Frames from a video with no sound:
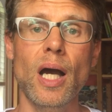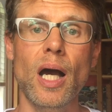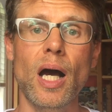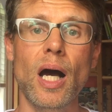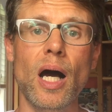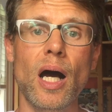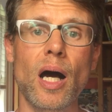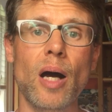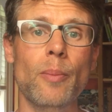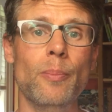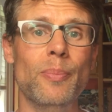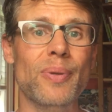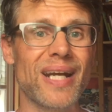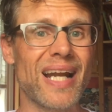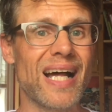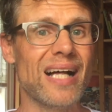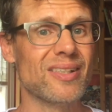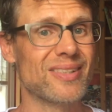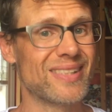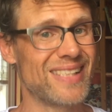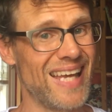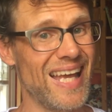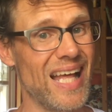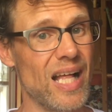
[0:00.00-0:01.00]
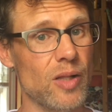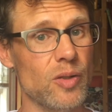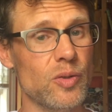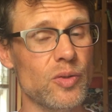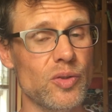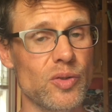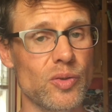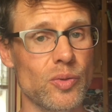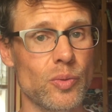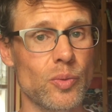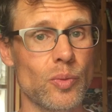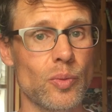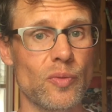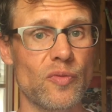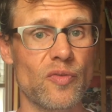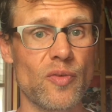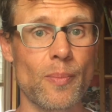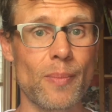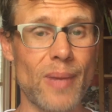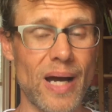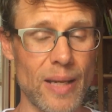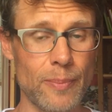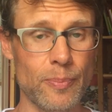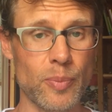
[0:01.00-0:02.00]
But I'll tell you
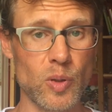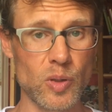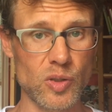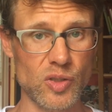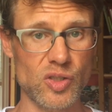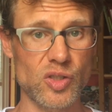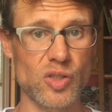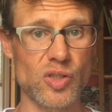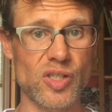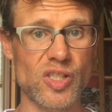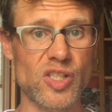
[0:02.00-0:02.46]
from my personal